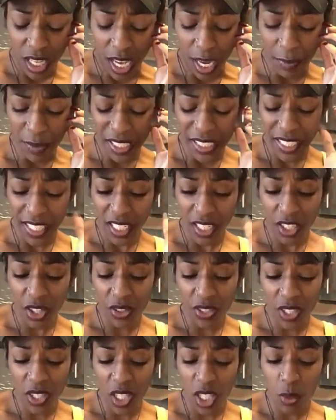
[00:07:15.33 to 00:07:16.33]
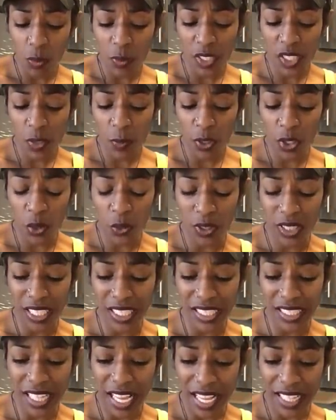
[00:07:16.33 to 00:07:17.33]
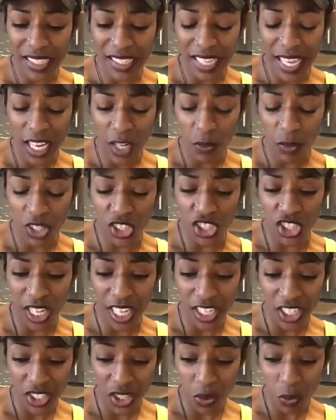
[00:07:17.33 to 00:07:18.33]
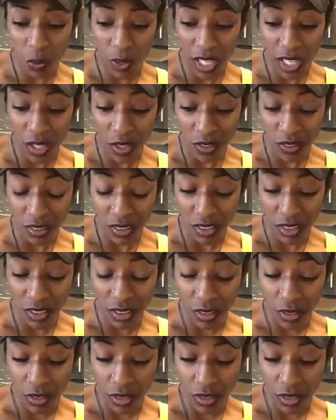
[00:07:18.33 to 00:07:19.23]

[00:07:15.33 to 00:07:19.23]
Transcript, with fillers: I'm just getting you're dealing with someone who does not take rejection well.